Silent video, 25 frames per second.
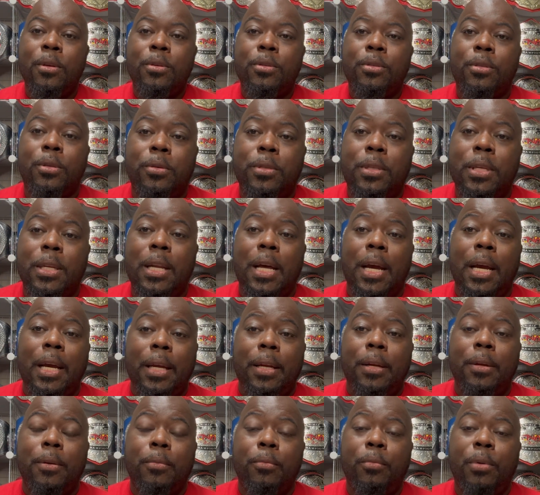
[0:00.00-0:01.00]
So,
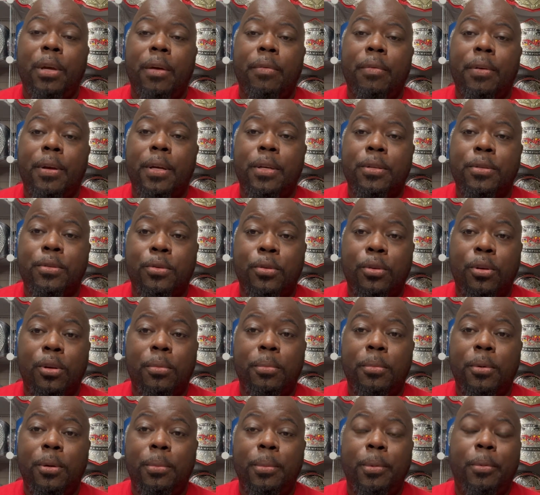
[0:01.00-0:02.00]
tonight, we have a
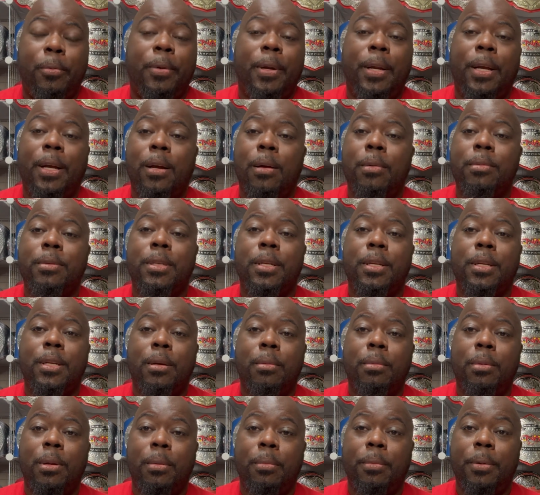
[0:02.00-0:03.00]
historic moment when it comes to the
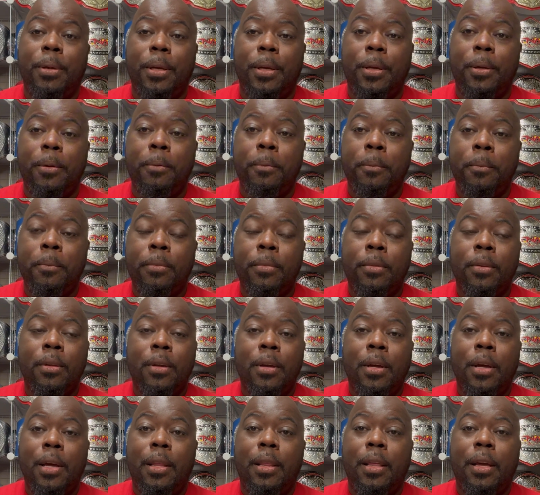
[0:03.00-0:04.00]

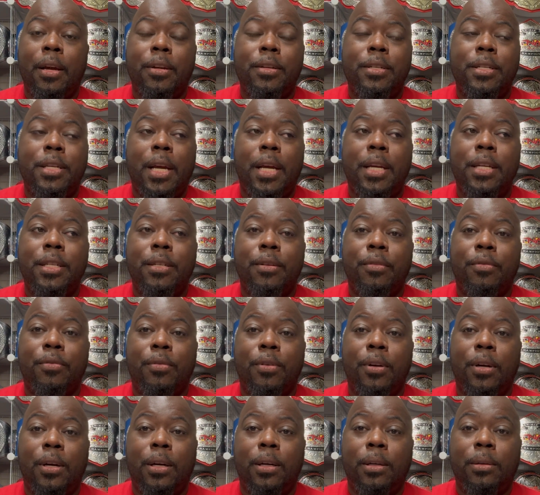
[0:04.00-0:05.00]
WWE. They're changing
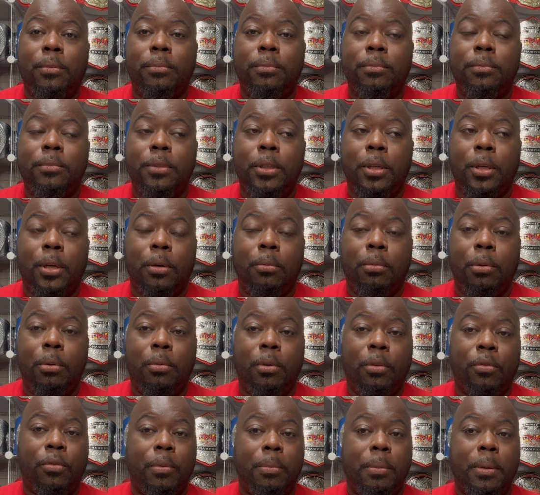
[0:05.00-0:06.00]
from, you know, we
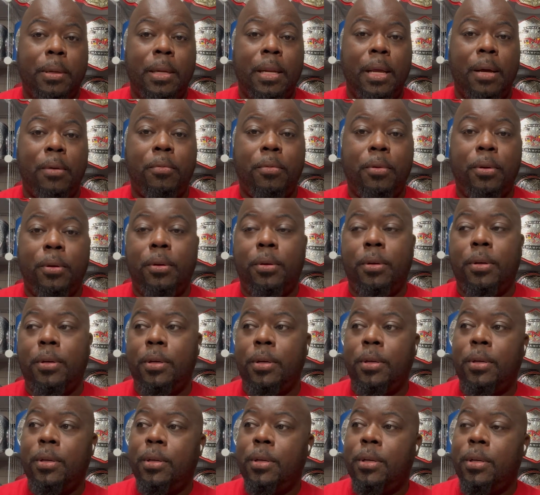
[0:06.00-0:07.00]
went from the network
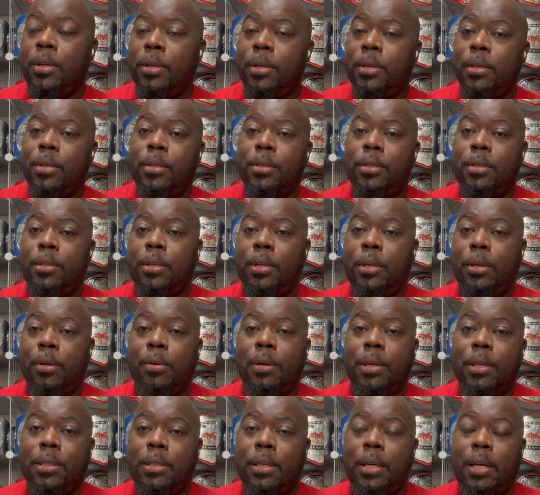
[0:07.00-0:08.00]
to
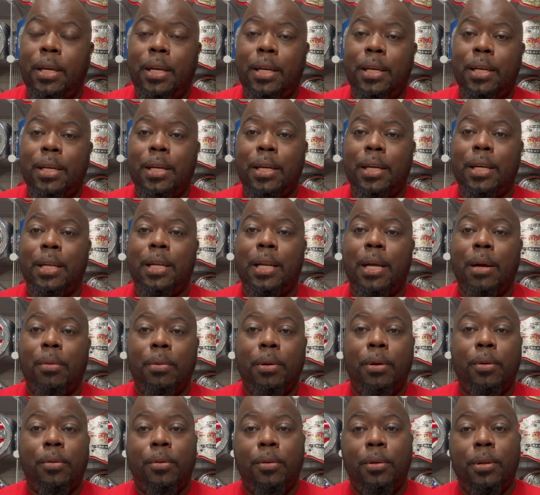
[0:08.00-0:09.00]
USA, now
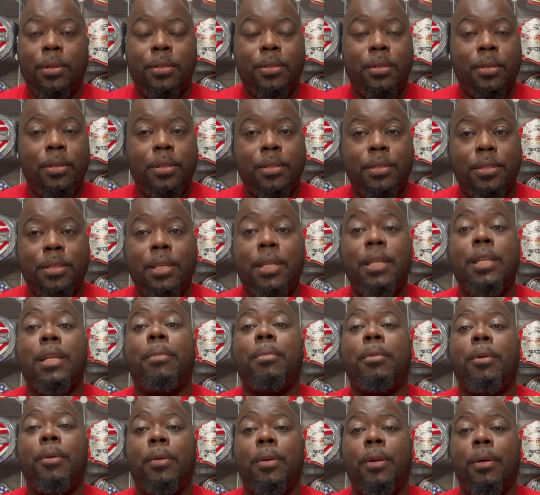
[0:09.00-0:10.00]
we're going to the
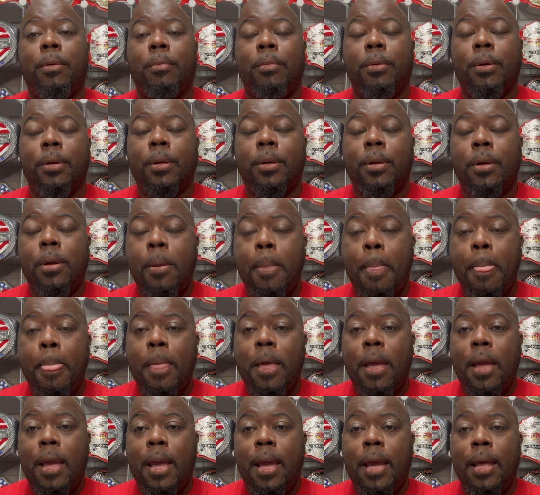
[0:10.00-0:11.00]
CW network.
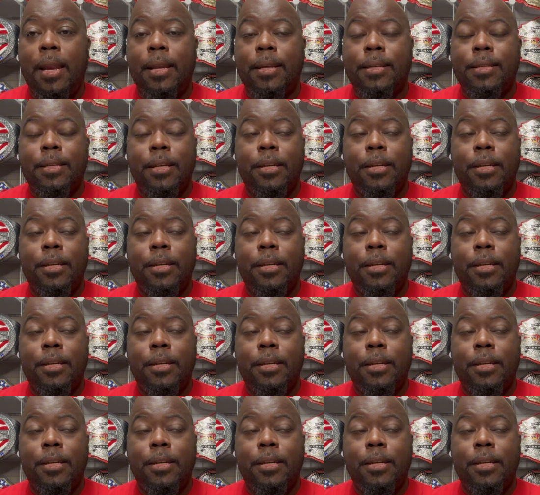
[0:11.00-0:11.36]
And it's